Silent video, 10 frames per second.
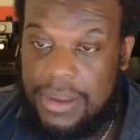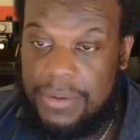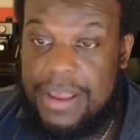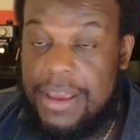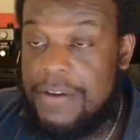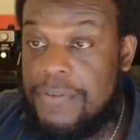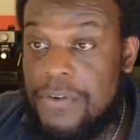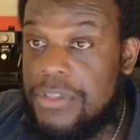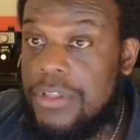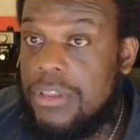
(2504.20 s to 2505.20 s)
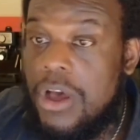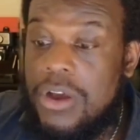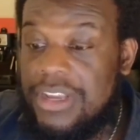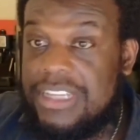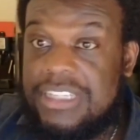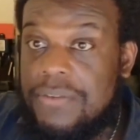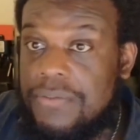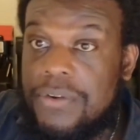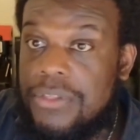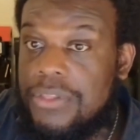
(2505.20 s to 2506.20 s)
right? For the longest,
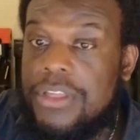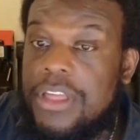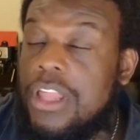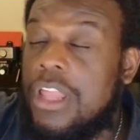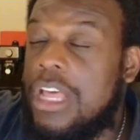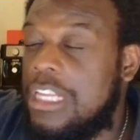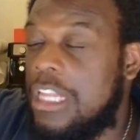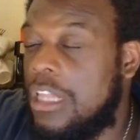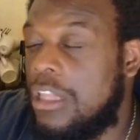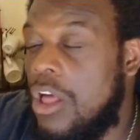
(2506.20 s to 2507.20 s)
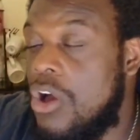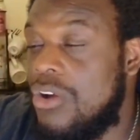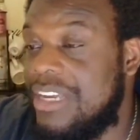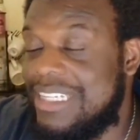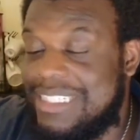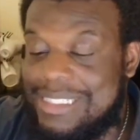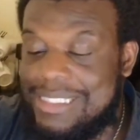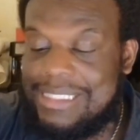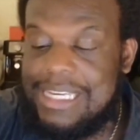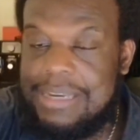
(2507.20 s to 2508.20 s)
the
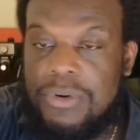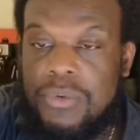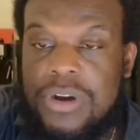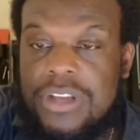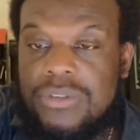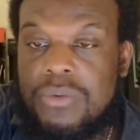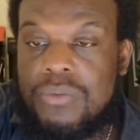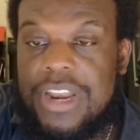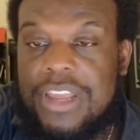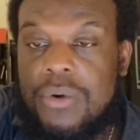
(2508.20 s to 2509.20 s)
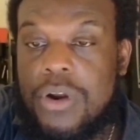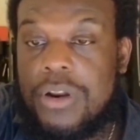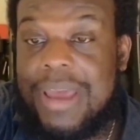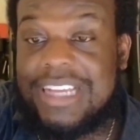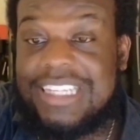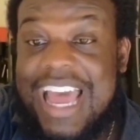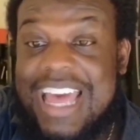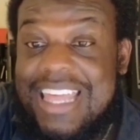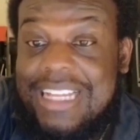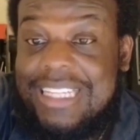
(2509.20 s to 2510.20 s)
stigma was on running quarterbacks
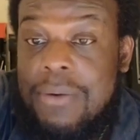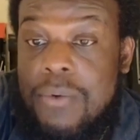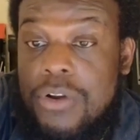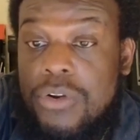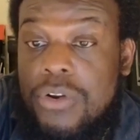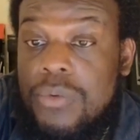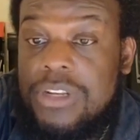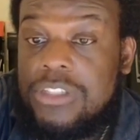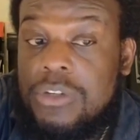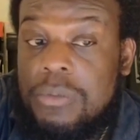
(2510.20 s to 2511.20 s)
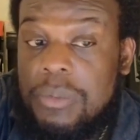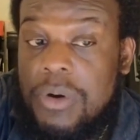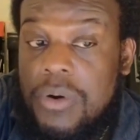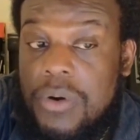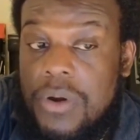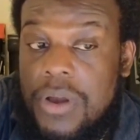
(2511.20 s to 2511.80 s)
that they weren't going to win a Super Bowl,